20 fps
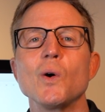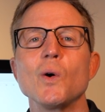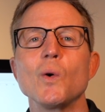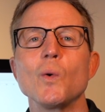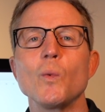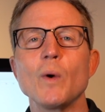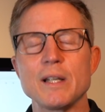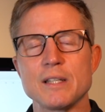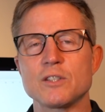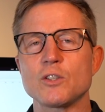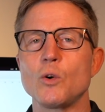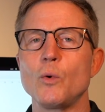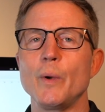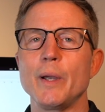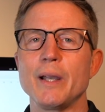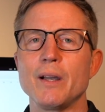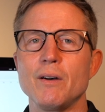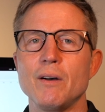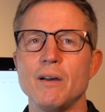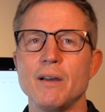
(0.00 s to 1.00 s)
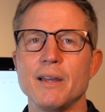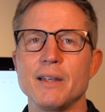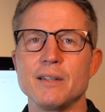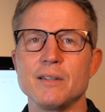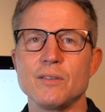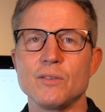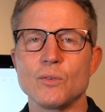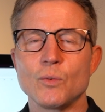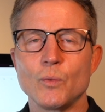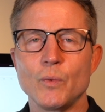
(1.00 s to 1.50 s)
what's going
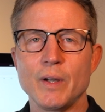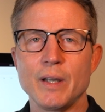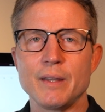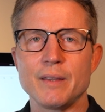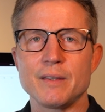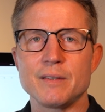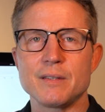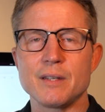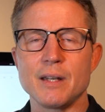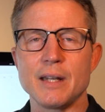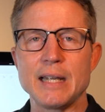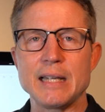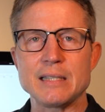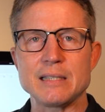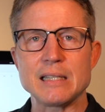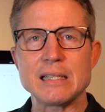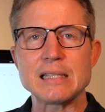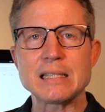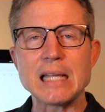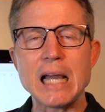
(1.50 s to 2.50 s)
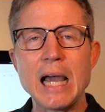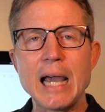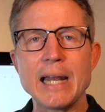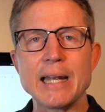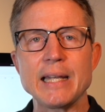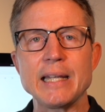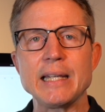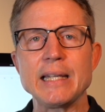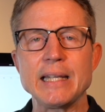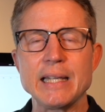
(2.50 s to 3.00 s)
on with today's
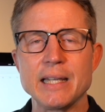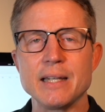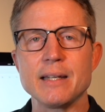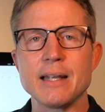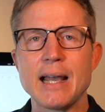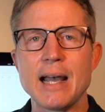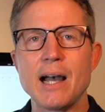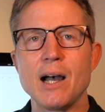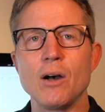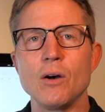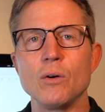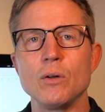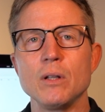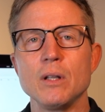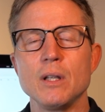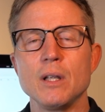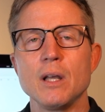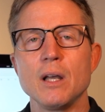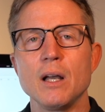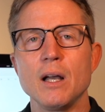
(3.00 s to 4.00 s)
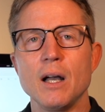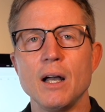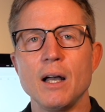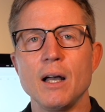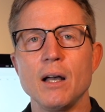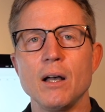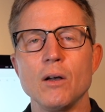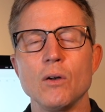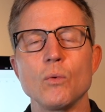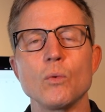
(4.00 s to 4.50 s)
society in how
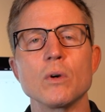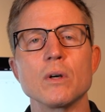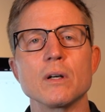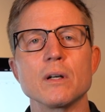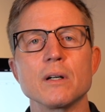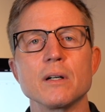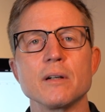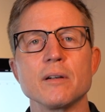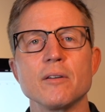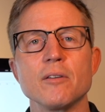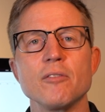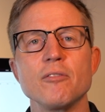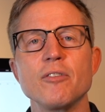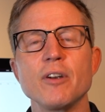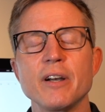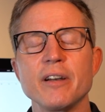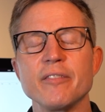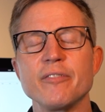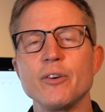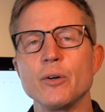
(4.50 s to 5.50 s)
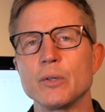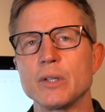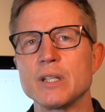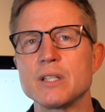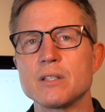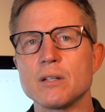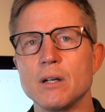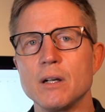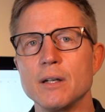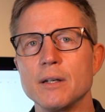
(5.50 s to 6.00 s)
we're very
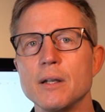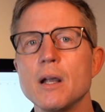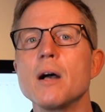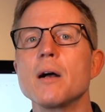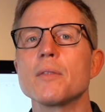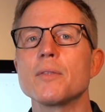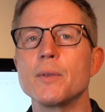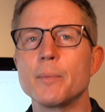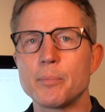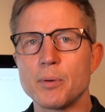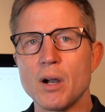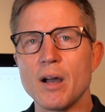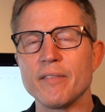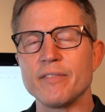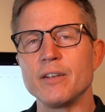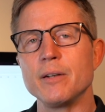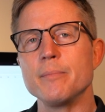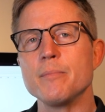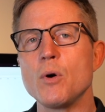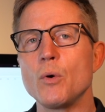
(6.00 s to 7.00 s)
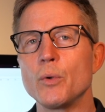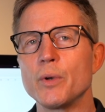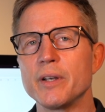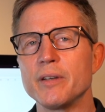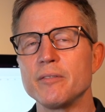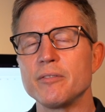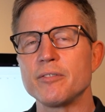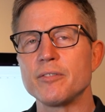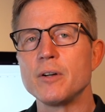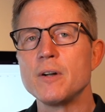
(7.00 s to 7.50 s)
focused on the profit
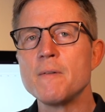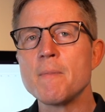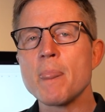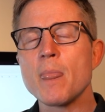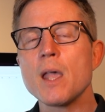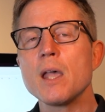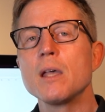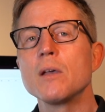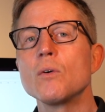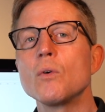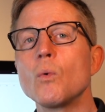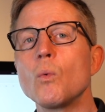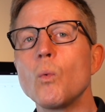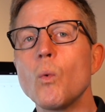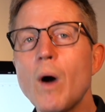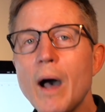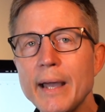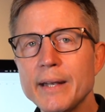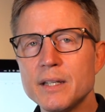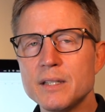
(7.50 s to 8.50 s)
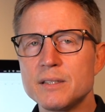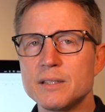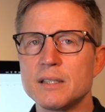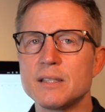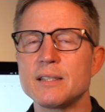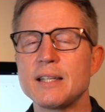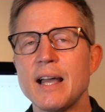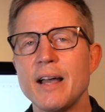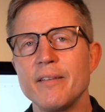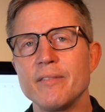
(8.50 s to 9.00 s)
motive. Why does
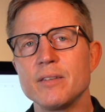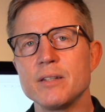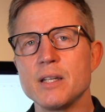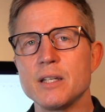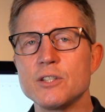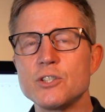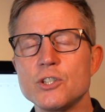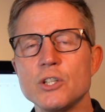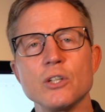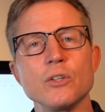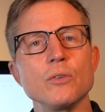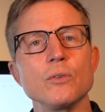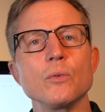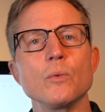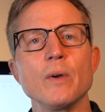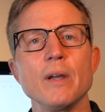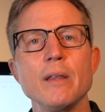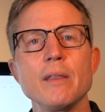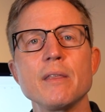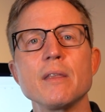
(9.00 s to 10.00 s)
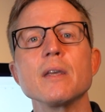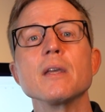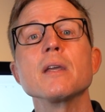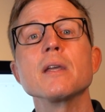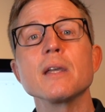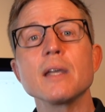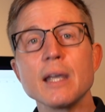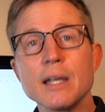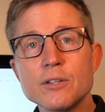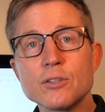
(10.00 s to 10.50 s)
this have an issue with
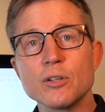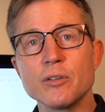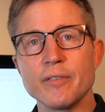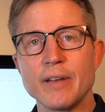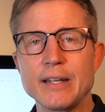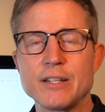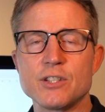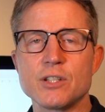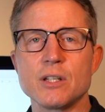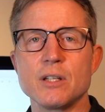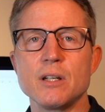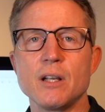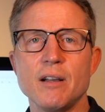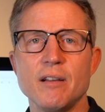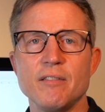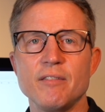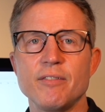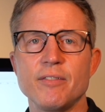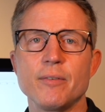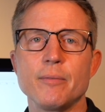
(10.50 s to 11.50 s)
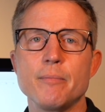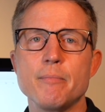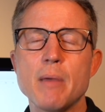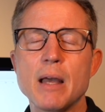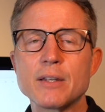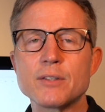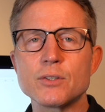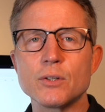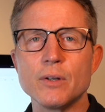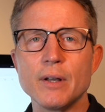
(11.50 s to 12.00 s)
intervention of
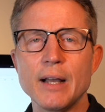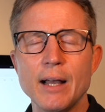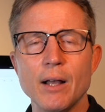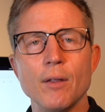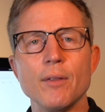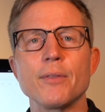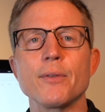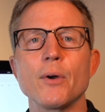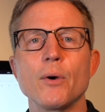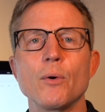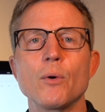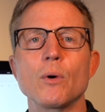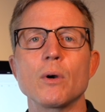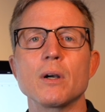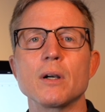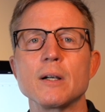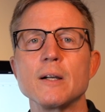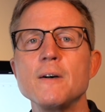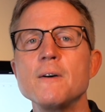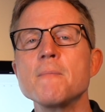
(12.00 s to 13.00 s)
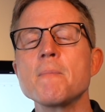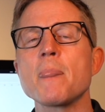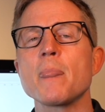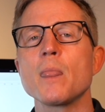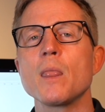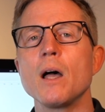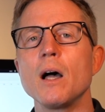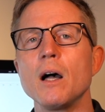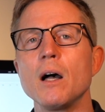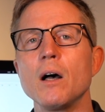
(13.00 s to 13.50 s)
mental health, or
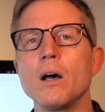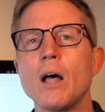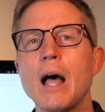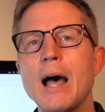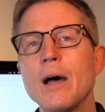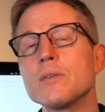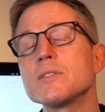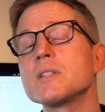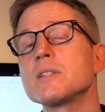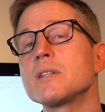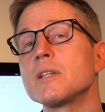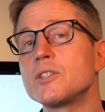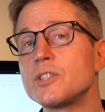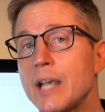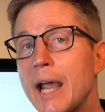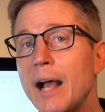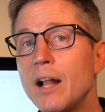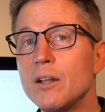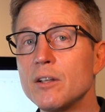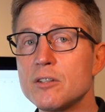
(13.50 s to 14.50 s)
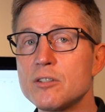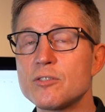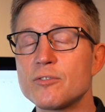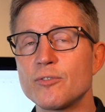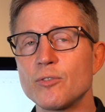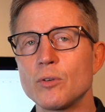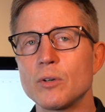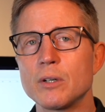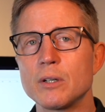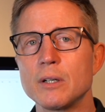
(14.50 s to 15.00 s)
how is this a challenge
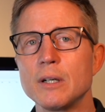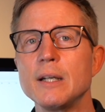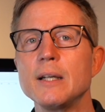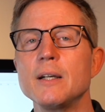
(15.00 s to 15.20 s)
for